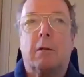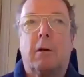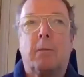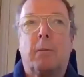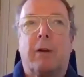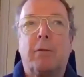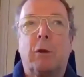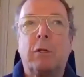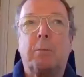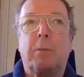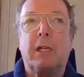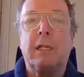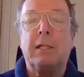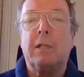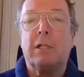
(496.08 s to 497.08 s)
only been
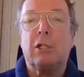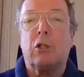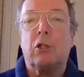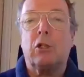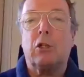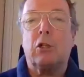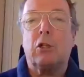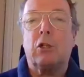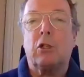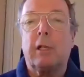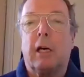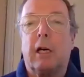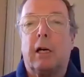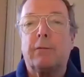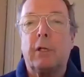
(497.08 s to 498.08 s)
in this job
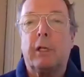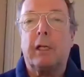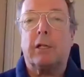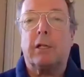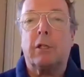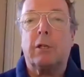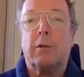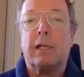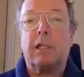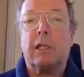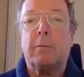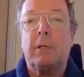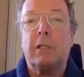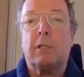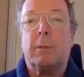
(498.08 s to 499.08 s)
3.5 years and you're
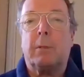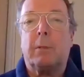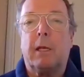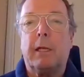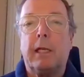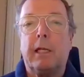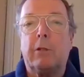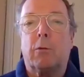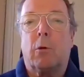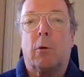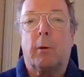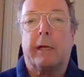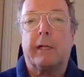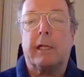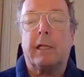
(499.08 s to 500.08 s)
asking me to be leader
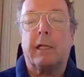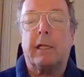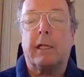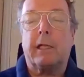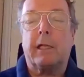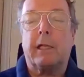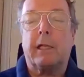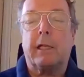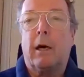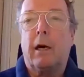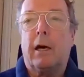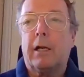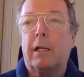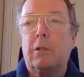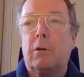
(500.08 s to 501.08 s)
already.
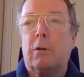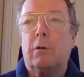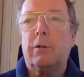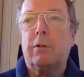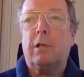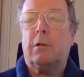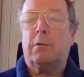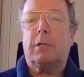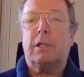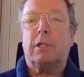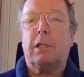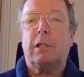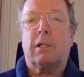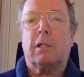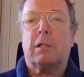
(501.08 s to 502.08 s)
And I thought, no,
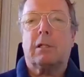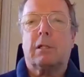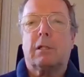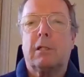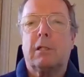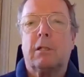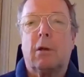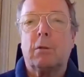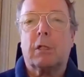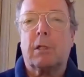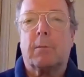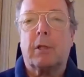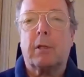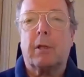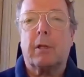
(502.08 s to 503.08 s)
this is not
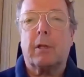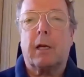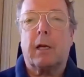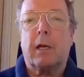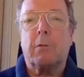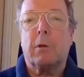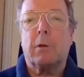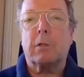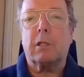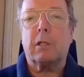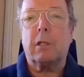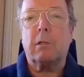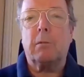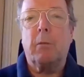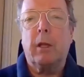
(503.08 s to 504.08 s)
something that I want to do.
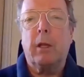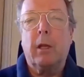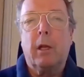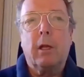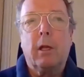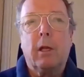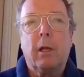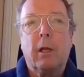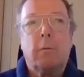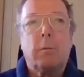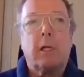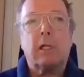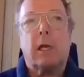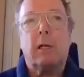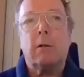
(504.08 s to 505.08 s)
But as I
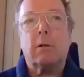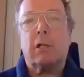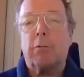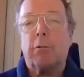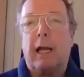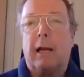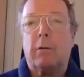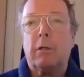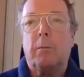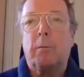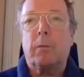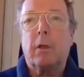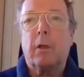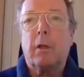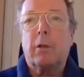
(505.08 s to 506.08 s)
looked around,
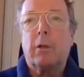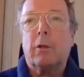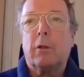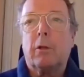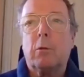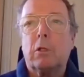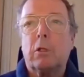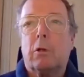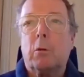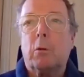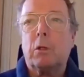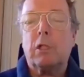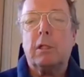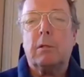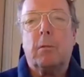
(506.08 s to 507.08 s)
there
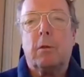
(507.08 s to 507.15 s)
wasn't